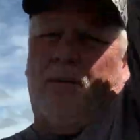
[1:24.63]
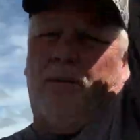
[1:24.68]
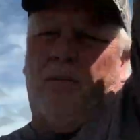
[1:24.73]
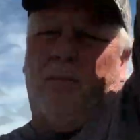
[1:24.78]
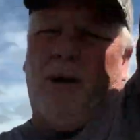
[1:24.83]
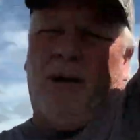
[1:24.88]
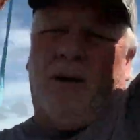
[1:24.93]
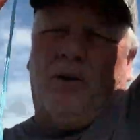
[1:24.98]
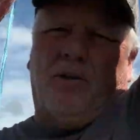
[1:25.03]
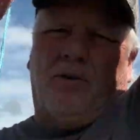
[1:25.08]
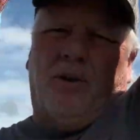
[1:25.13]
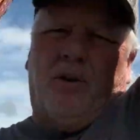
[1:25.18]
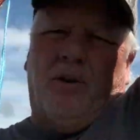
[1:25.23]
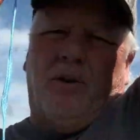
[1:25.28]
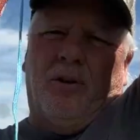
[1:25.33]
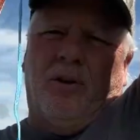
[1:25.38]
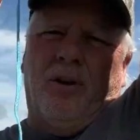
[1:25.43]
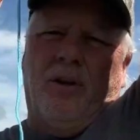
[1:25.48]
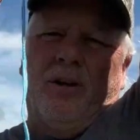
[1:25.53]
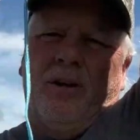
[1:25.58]
about a
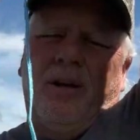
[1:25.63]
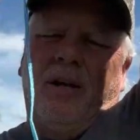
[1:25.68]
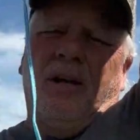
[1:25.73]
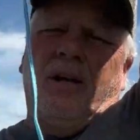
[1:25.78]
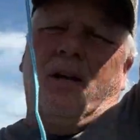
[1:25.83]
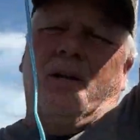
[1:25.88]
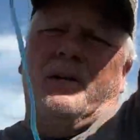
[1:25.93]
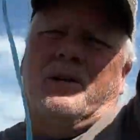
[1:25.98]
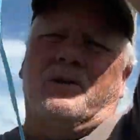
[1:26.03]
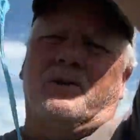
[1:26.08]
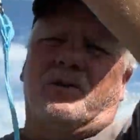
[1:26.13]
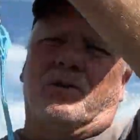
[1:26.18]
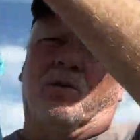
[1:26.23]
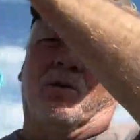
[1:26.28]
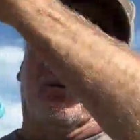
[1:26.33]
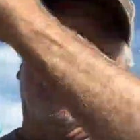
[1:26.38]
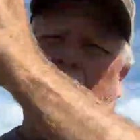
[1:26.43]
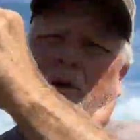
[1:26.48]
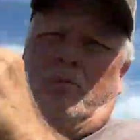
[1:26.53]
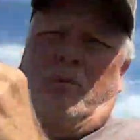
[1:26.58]
third, so
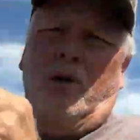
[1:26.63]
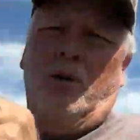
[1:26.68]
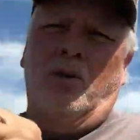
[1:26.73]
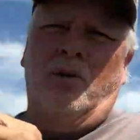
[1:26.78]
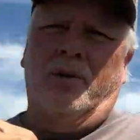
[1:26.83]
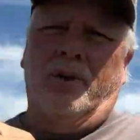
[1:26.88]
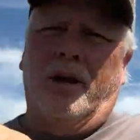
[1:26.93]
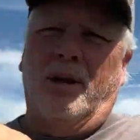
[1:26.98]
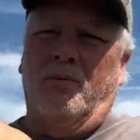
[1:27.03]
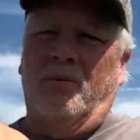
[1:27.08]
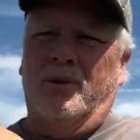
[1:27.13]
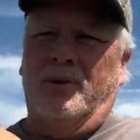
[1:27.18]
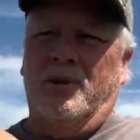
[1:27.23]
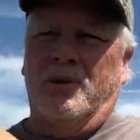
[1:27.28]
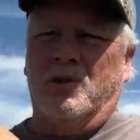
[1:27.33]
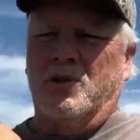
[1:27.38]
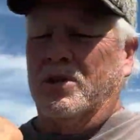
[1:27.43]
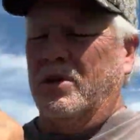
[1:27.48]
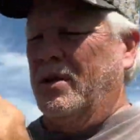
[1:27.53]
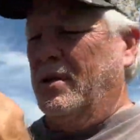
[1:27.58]
I'm going to be doing that with
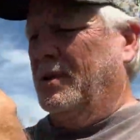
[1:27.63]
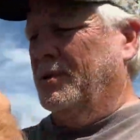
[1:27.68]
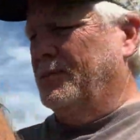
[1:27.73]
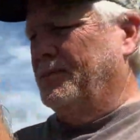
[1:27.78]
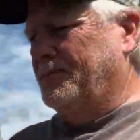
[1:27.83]
this net.